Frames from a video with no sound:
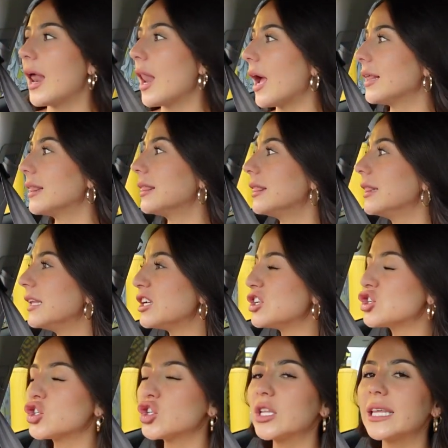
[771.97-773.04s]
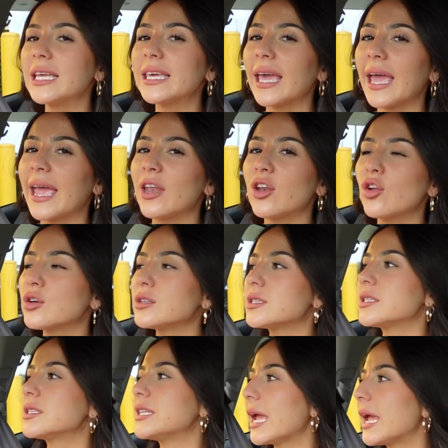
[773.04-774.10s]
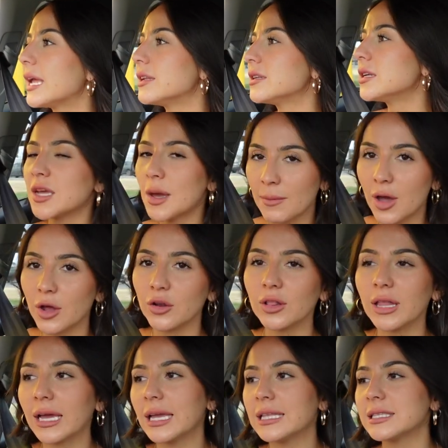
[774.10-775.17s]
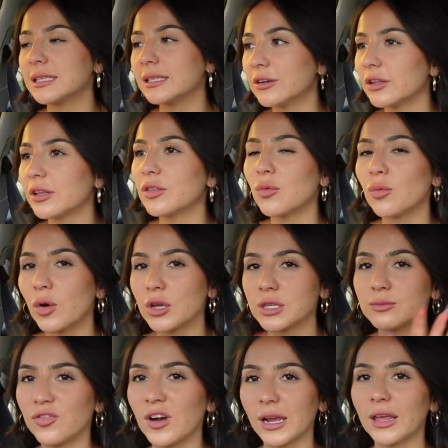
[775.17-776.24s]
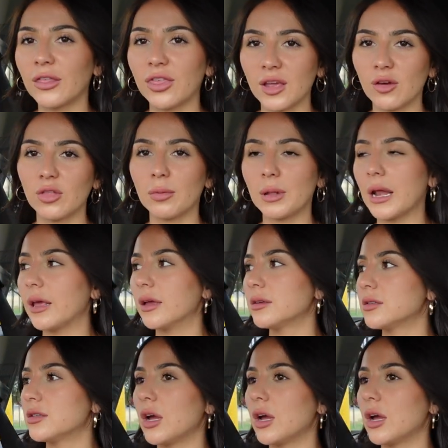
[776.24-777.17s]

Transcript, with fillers: And I literally cannot stand tomato. Like it's literally the worst fucking thing on the planet.